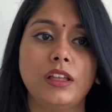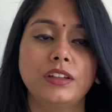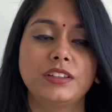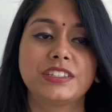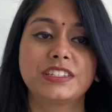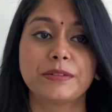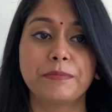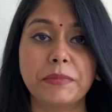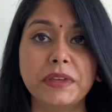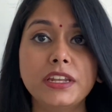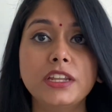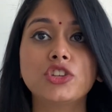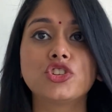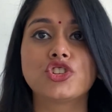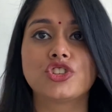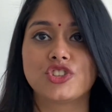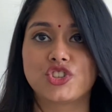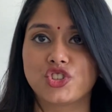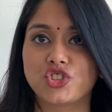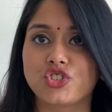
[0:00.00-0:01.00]

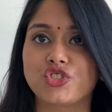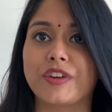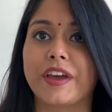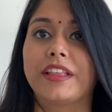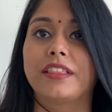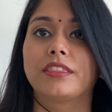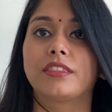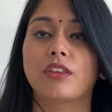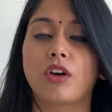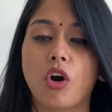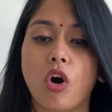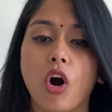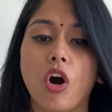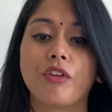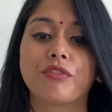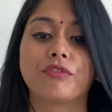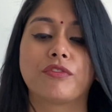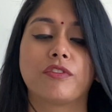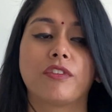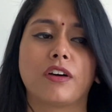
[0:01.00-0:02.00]
diminish the strength
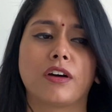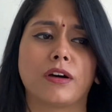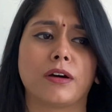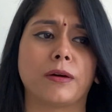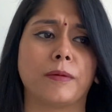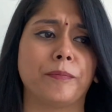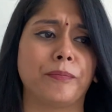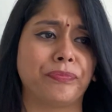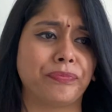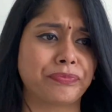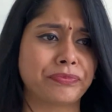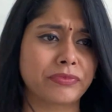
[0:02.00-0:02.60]
of the